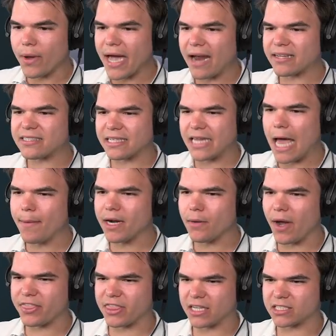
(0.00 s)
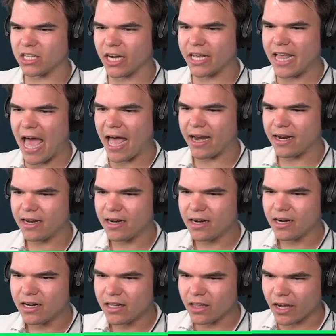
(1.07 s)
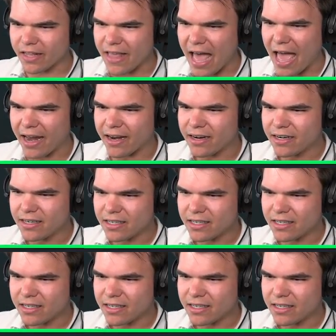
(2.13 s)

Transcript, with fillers: we got a celebrity with us. Look at that. Look at that.